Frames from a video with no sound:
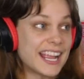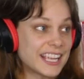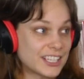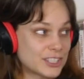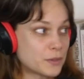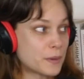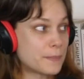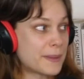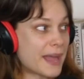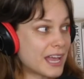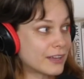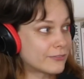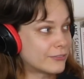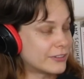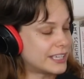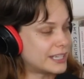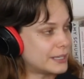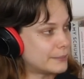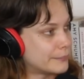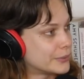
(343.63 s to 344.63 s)
I could do a
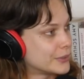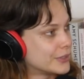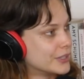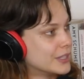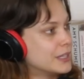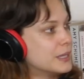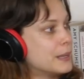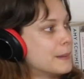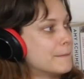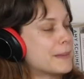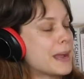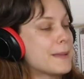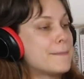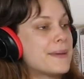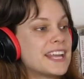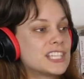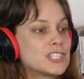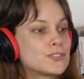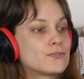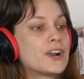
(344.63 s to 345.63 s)
backflip.
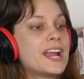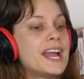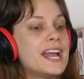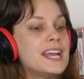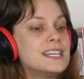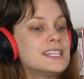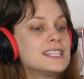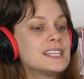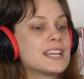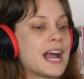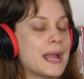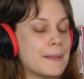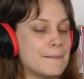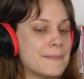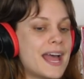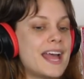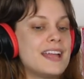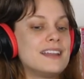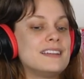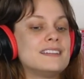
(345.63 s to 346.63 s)
My best friend
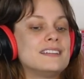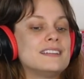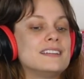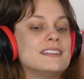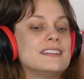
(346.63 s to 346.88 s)
I met